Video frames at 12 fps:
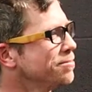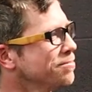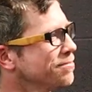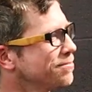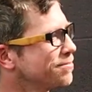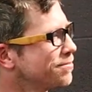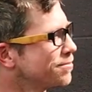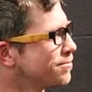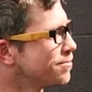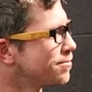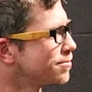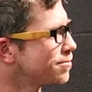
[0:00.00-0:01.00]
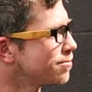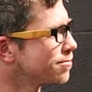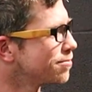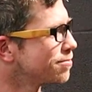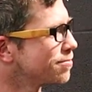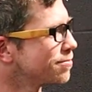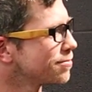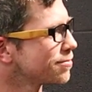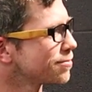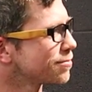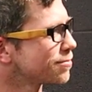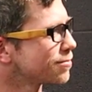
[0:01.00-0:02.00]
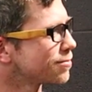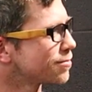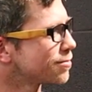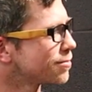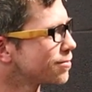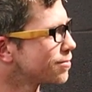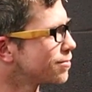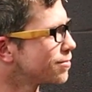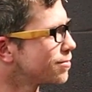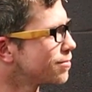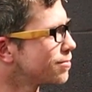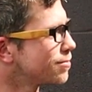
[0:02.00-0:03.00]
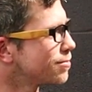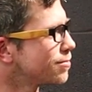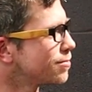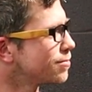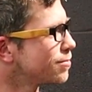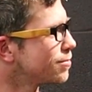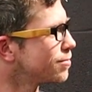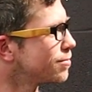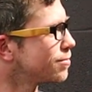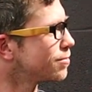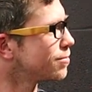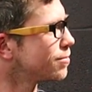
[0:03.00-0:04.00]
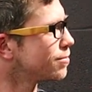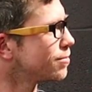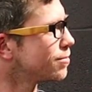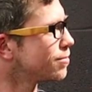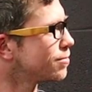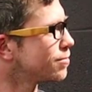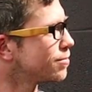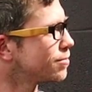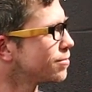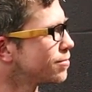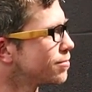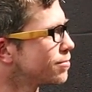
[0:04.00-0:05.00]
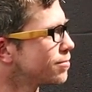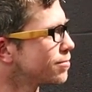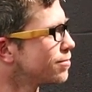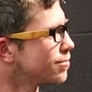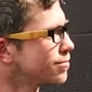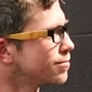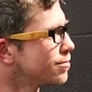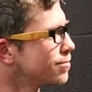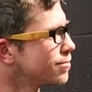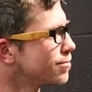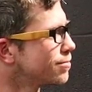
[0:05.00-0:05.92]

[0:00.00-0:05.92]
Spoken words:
No words are spoken by the person on screen.